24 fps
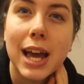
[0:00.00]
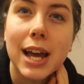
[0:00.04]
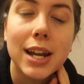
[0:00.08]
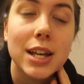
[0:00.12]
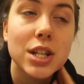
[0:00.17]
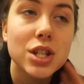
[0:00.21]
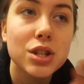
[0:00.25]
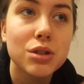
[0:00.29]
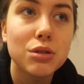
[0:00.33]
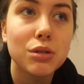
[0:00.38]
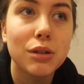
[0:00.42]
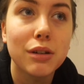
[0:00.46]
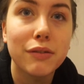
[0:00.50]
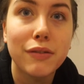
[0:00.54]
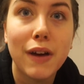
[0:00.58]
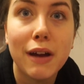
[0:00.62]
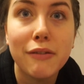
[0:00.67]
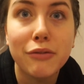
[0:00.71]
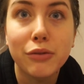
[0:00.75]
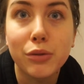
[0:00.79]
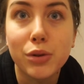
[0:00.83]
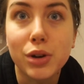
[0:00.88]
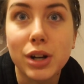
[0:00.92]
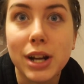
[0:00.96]
And I don't know if
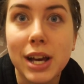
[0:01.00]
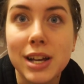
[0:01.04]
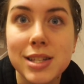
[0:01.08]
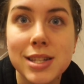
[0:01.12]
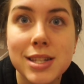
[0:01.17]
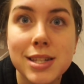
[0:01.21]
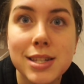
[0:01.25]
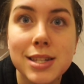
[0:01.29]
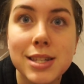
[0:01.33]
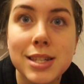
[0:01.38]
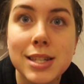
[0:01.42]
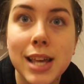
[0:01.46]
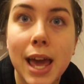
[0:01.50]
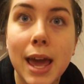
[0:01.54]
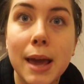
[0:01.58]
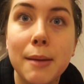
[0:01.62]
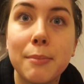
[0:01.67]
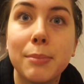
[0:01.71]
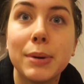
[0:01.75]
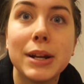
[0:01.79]
everyone else is the same.